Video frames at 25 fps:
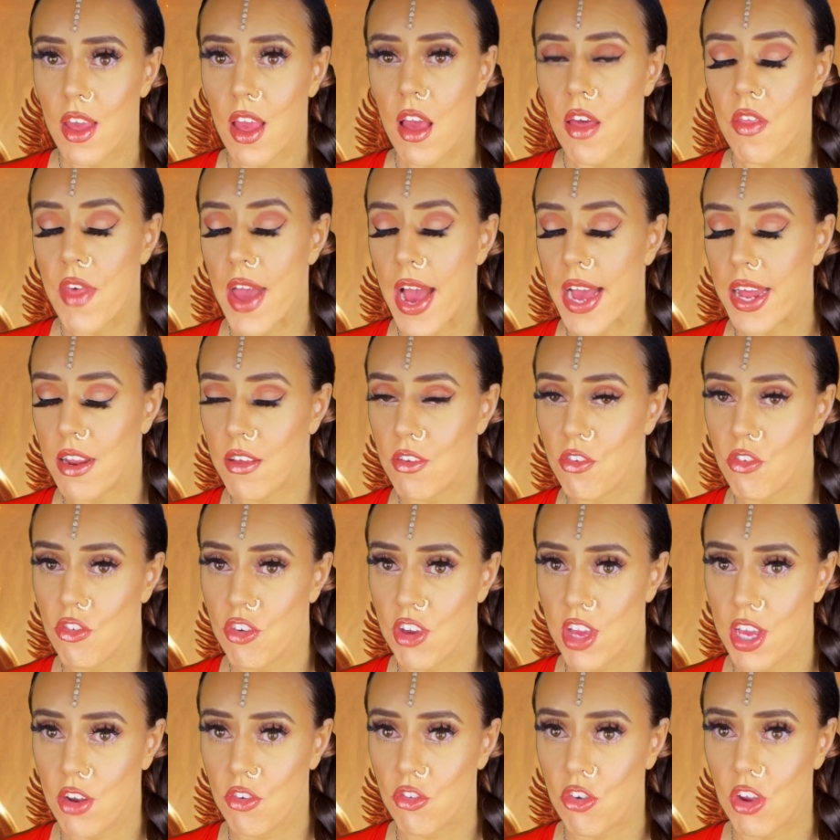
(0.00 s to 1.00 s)
that is
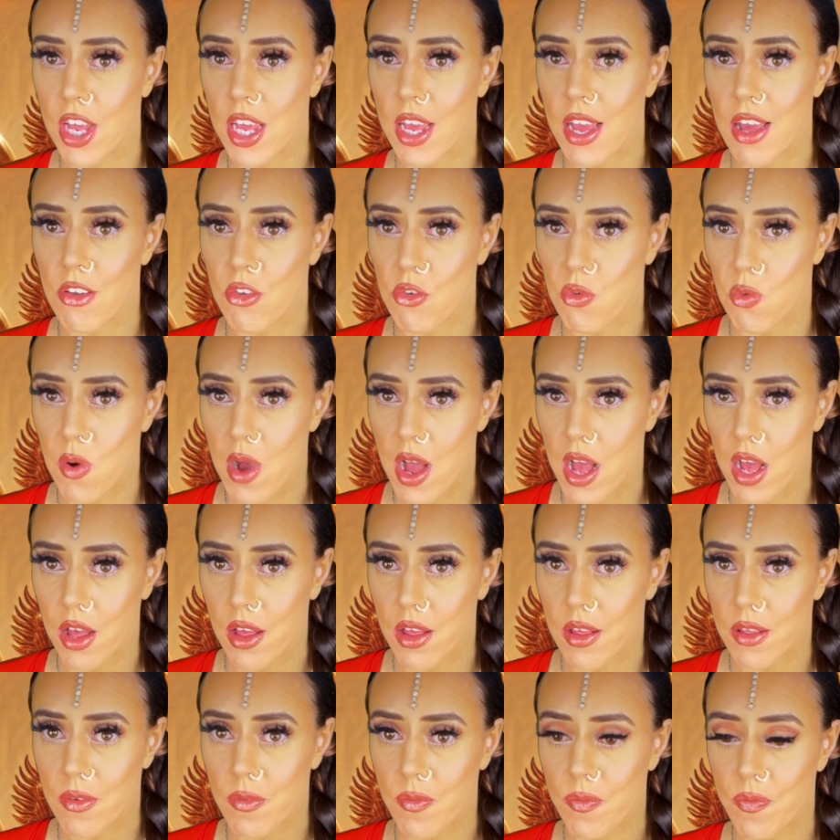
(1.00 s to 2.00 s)
changing as
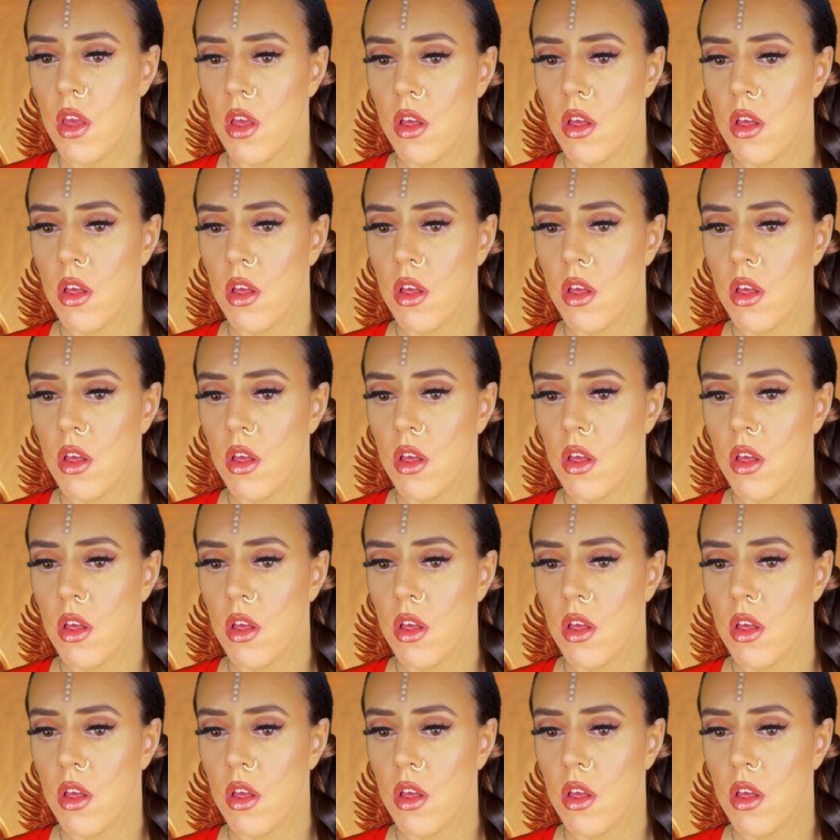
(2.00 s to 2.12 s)
well.